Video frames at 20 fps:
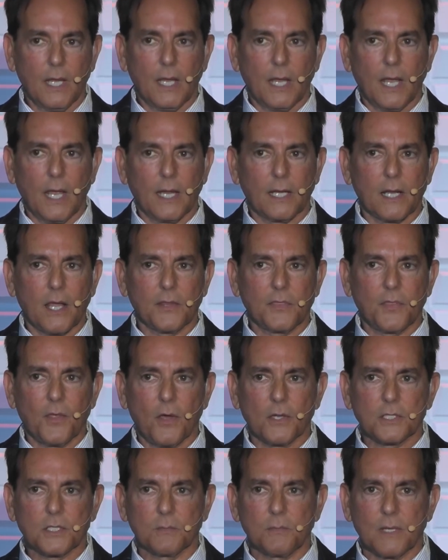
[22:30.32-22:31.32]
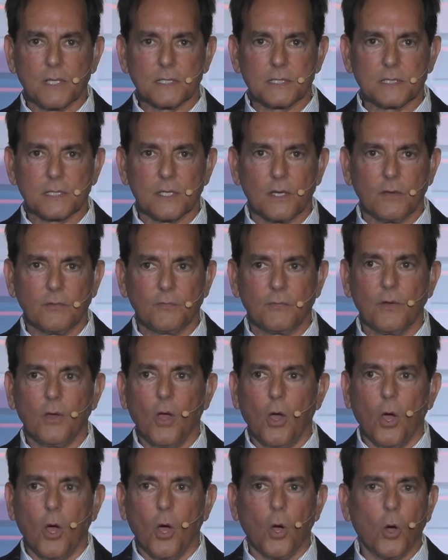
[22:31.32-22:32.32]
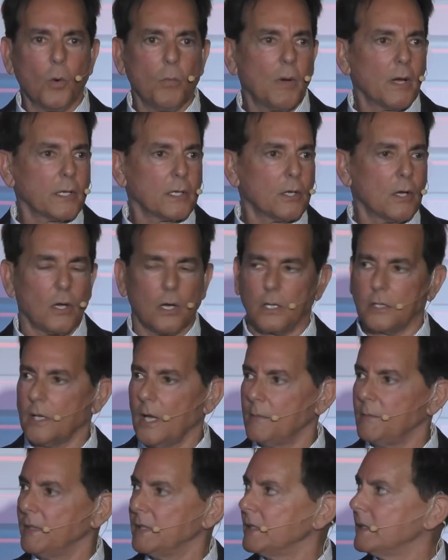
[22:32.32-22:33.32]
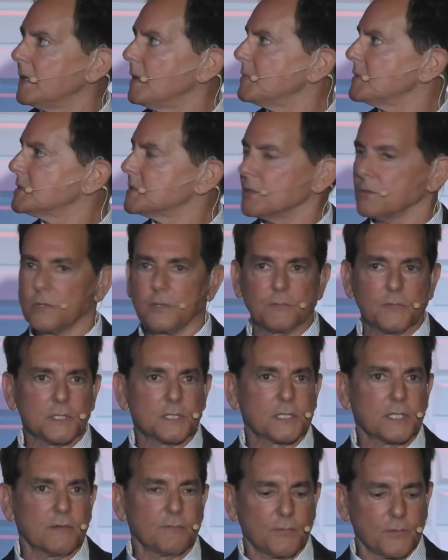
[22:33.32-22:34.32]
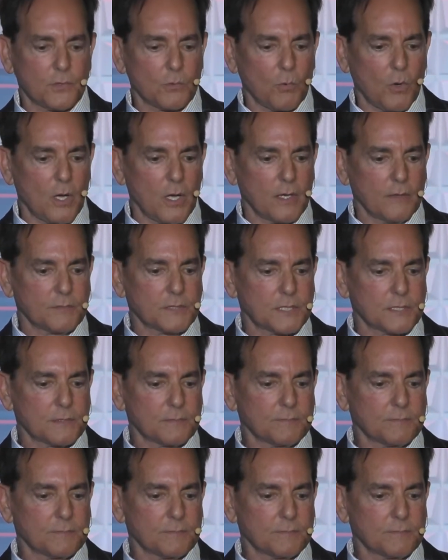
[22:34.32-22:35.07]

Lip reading: and I thought to myself, oh my God, I'm in an episode of The Stepford Wives.